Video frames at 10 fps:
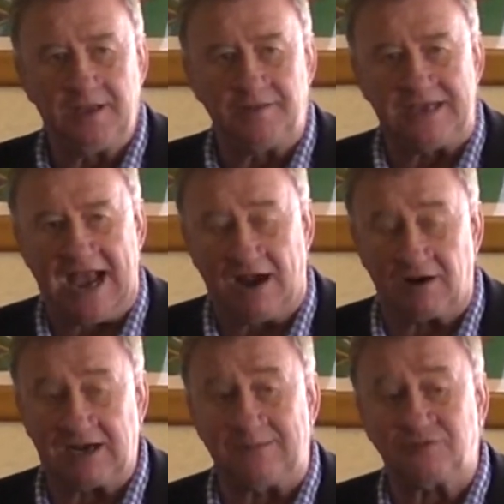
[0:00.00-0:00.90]
the
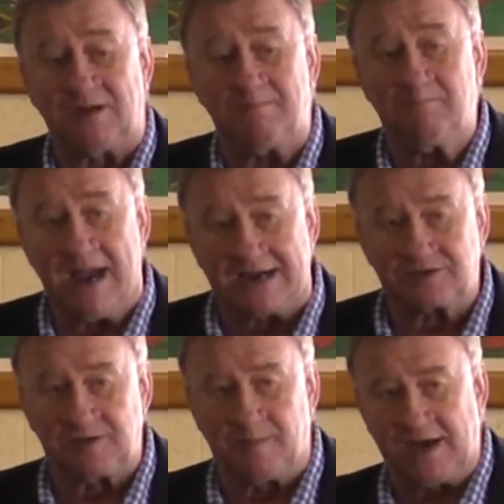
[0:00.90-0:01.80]
outcomes that
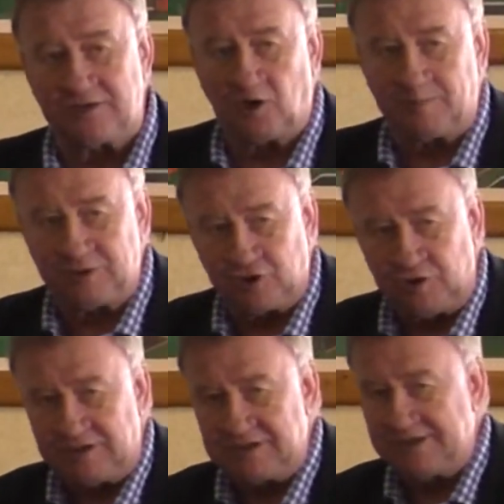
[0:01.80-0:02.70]
maximise
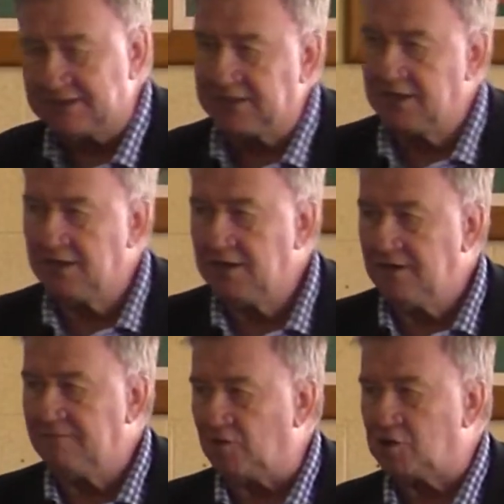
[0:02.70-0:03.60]
opportunities for